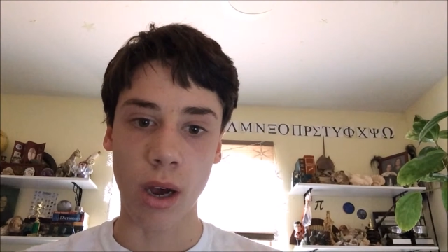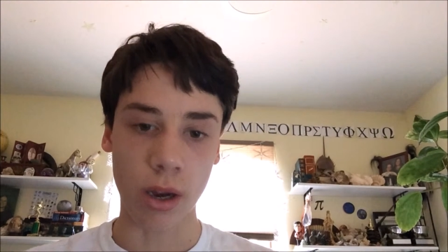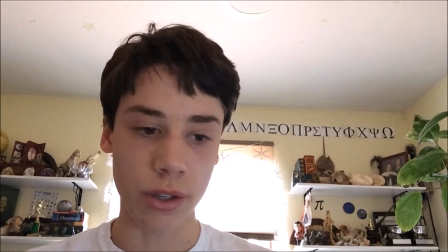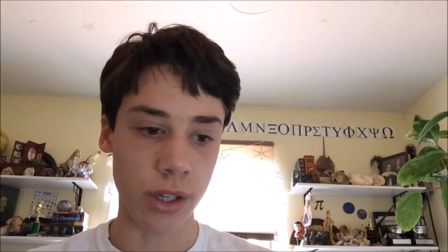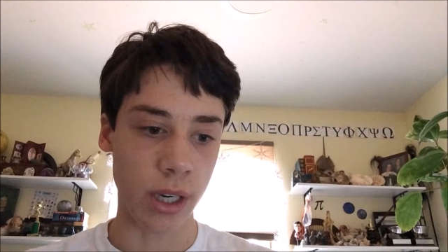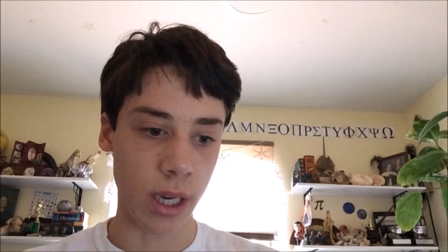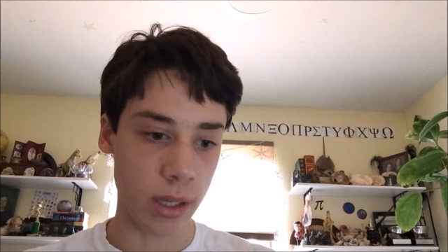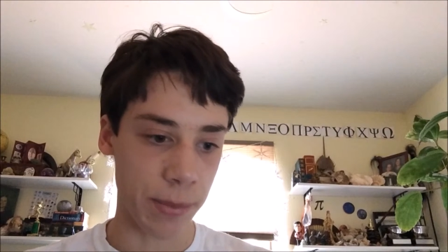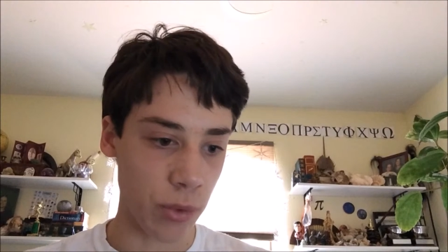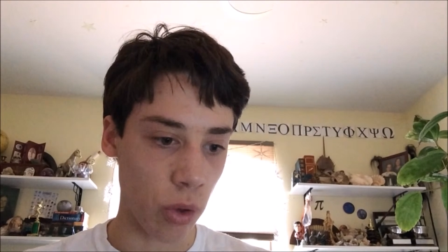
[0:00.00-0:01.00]
Oxygen
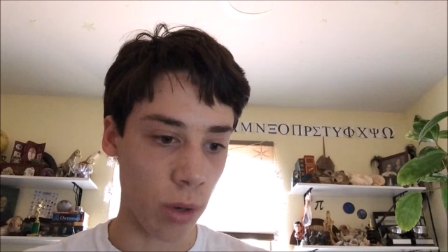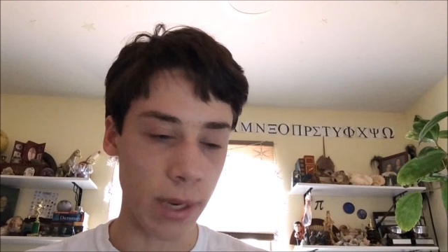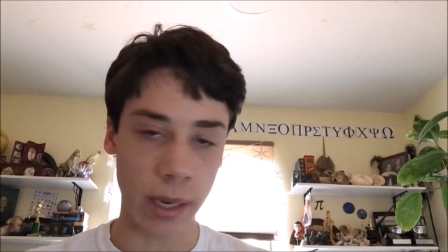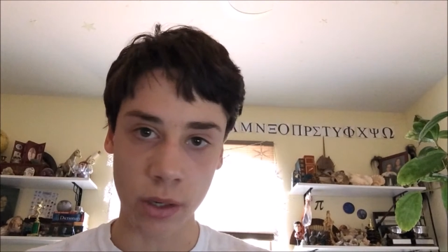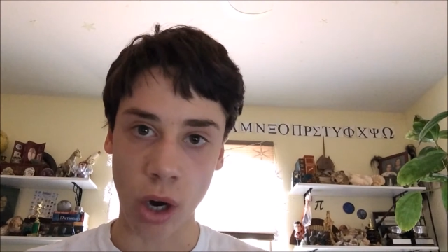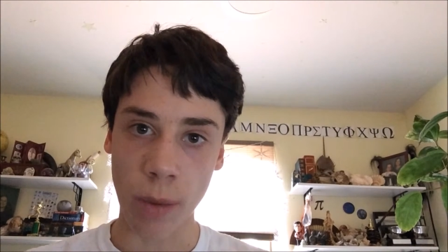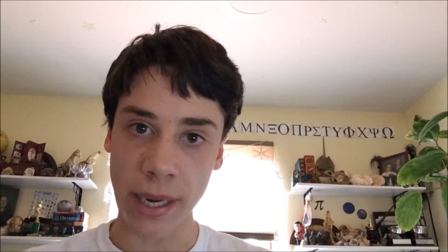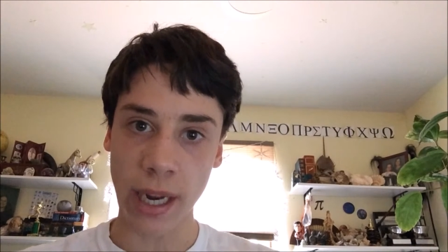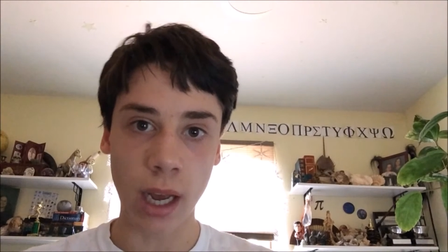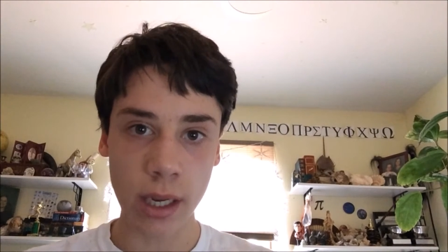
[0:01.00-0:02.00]
is absorbed and
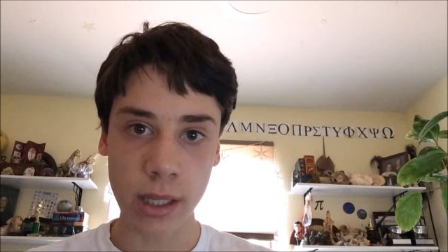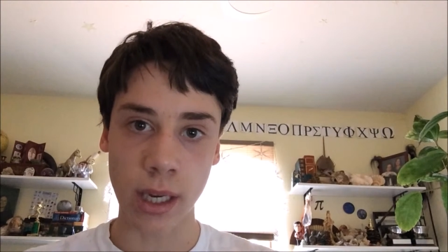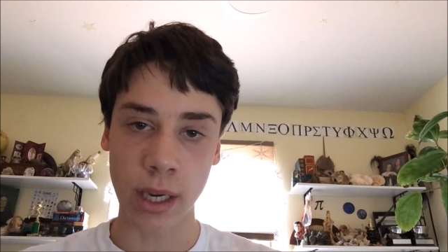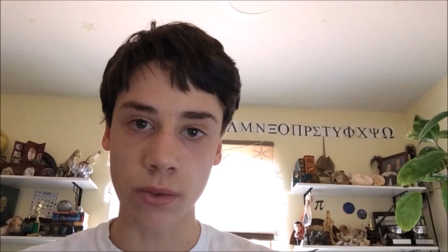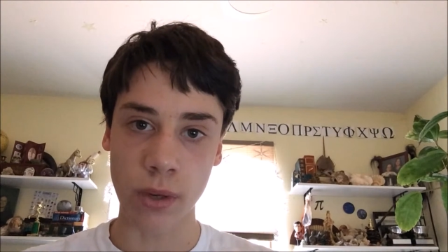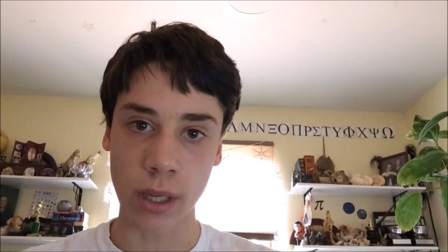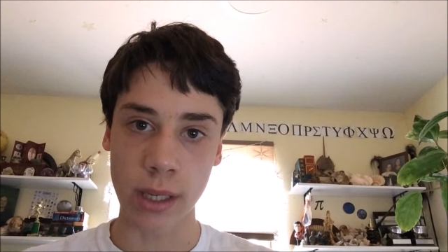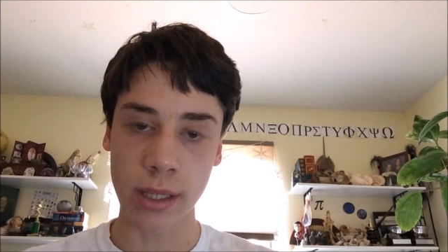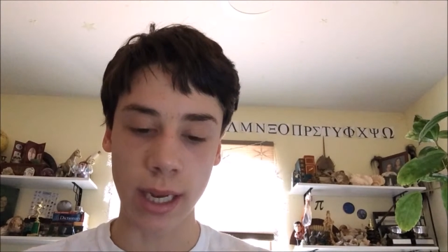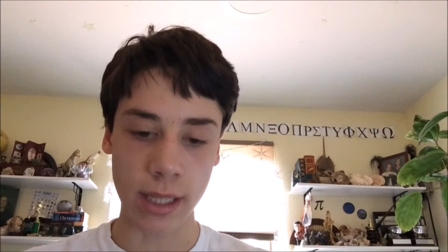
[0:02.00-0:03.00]
carbon dioxide is
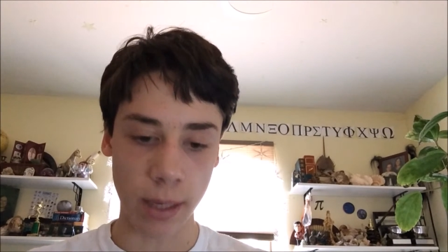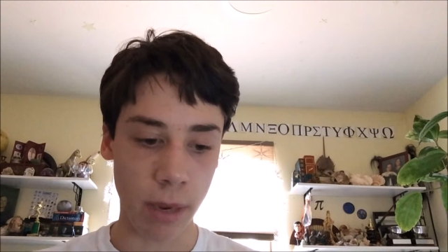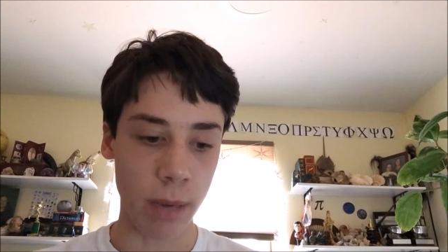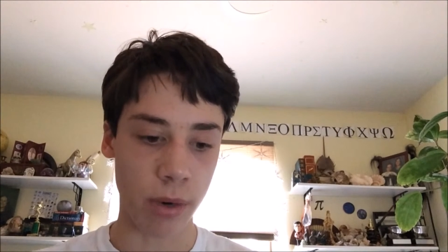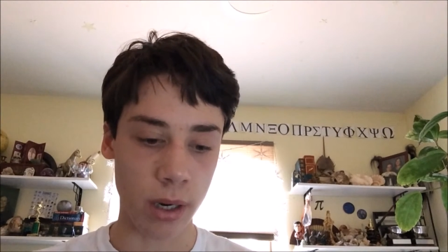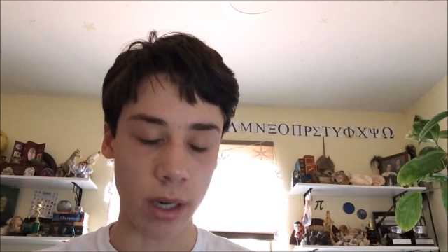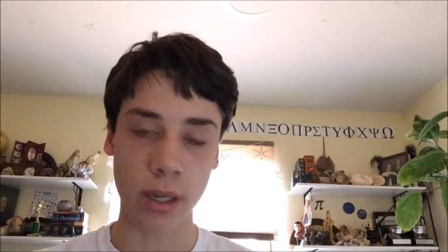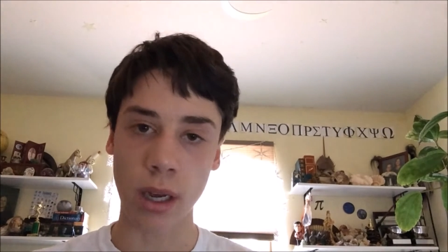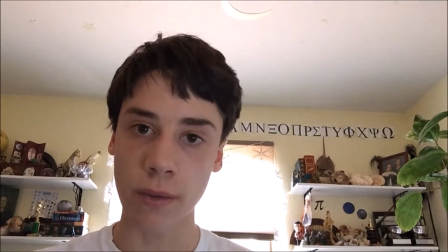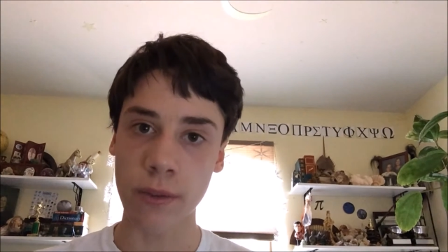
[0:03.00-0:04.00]
released as a
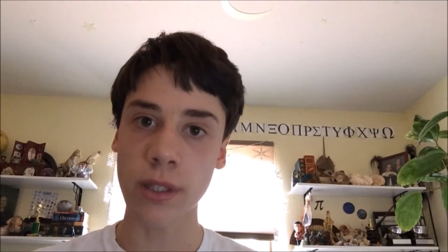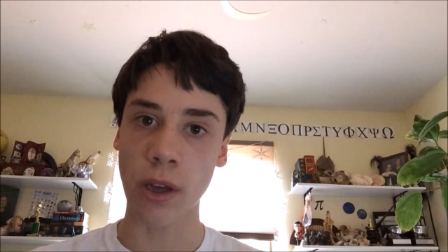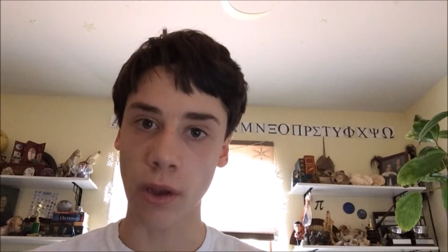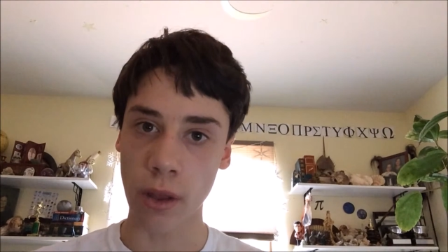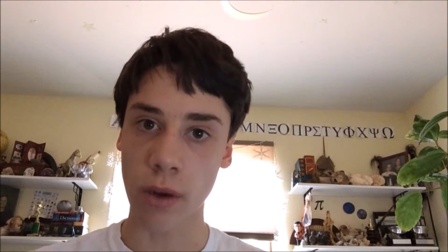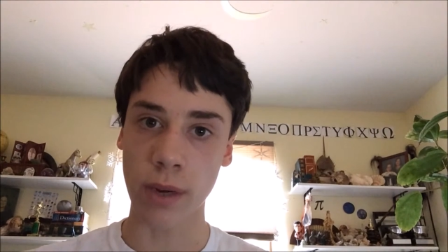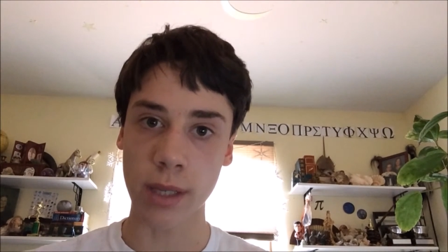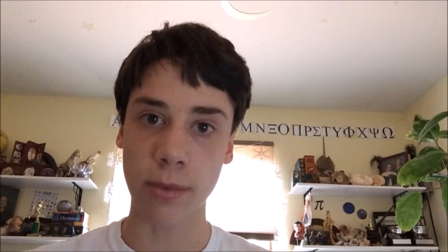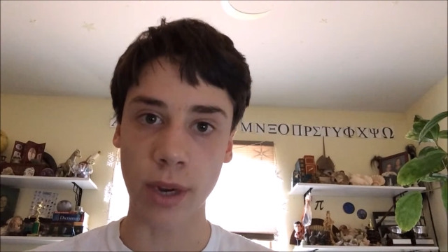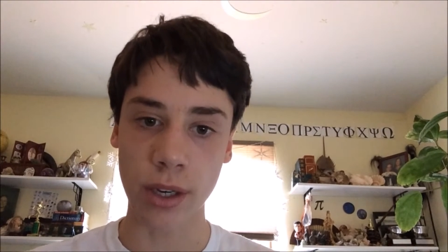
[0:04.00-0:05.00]
byproduct of cellular
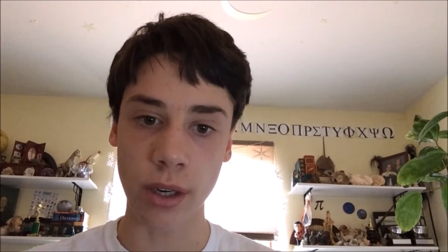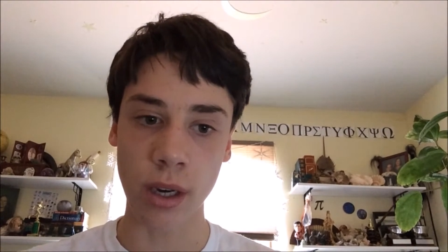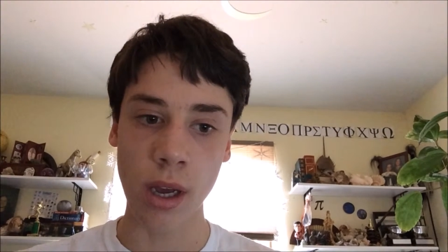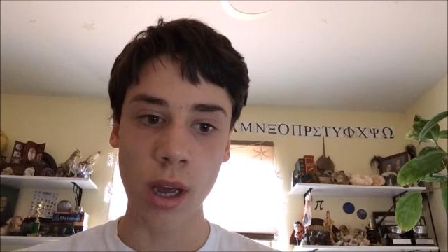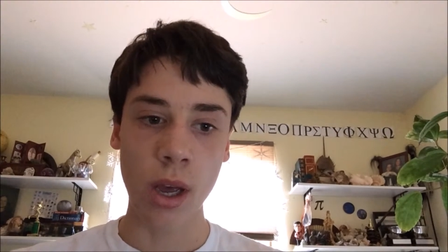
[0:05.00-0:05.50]
respiration,